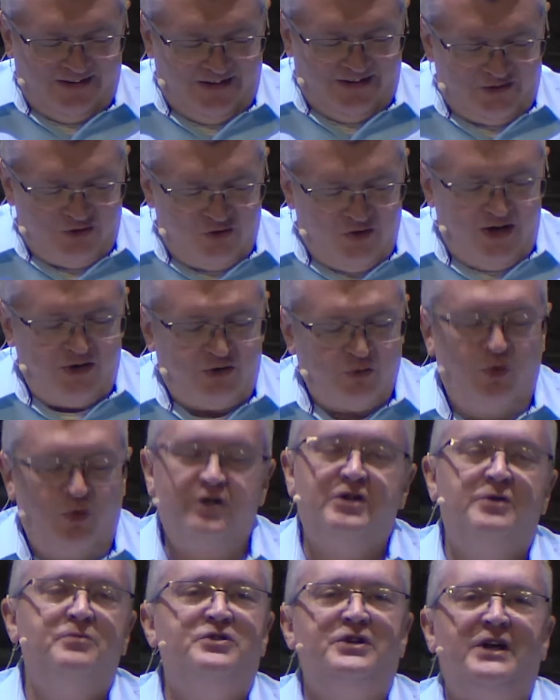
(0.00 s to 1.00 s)
It's great to
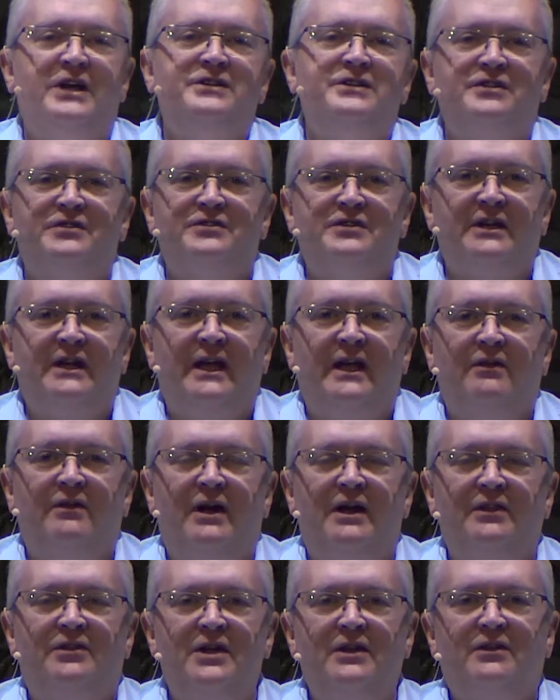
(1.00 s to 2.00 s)
worship Jesus together.
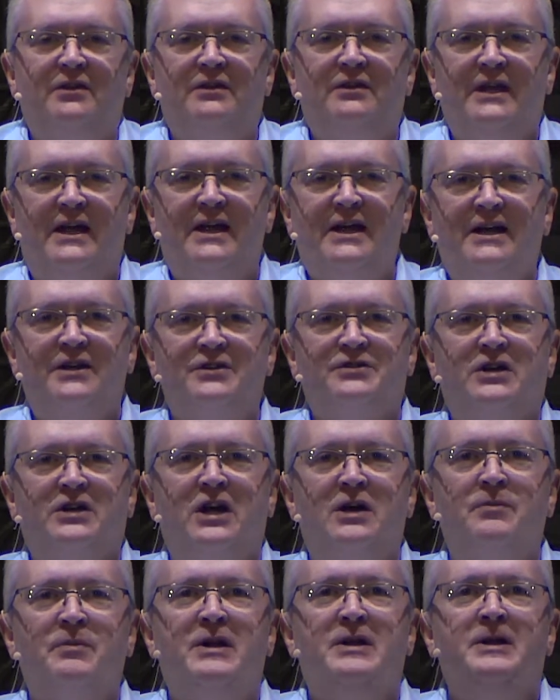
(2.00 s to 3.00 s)
I think the day is
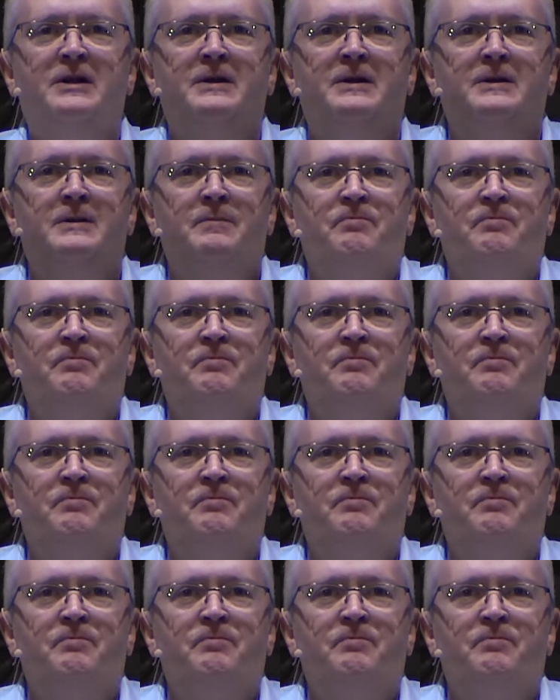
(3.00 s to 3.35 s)
coming